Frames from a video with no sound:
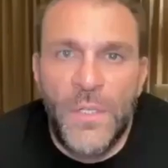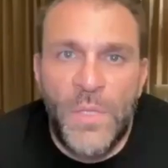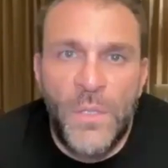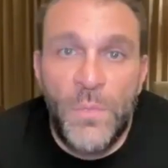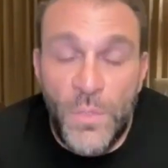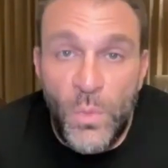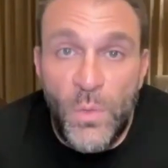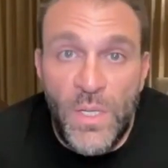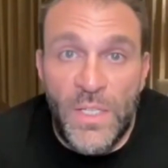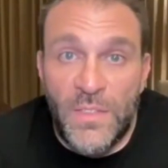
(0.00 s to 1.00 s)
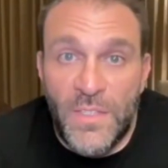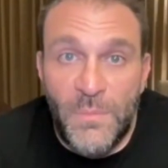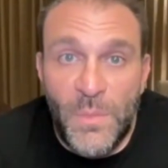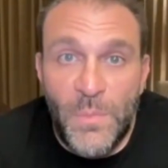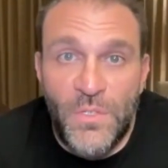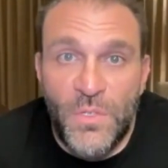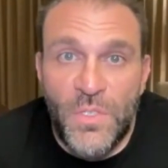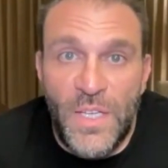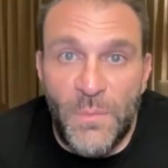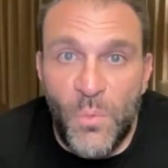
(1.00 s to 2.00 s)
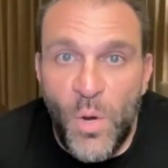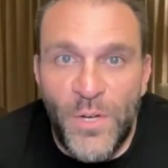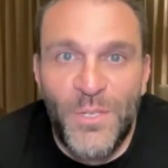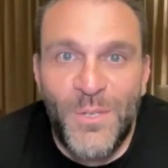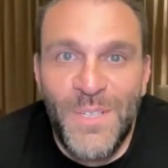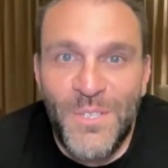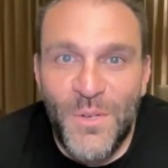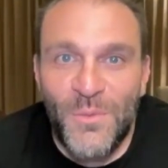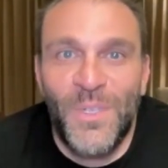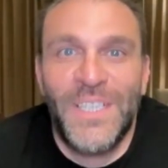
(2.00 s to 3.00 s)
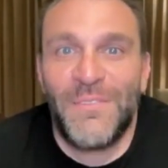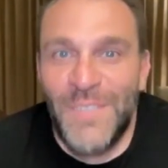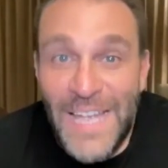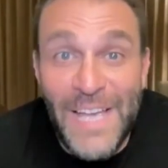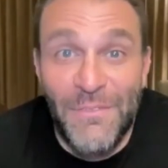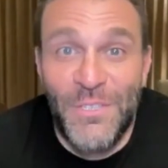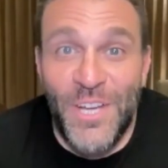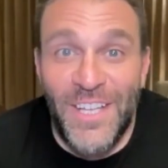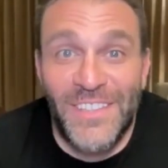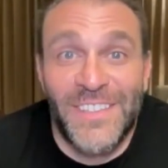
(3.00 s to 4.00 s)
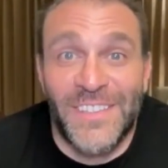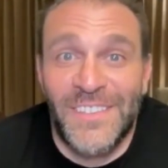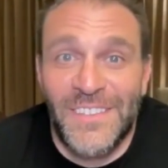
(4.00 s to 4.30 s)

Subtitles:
then in between, we kind of skipped a major step. Where did you meet your wife to have a child?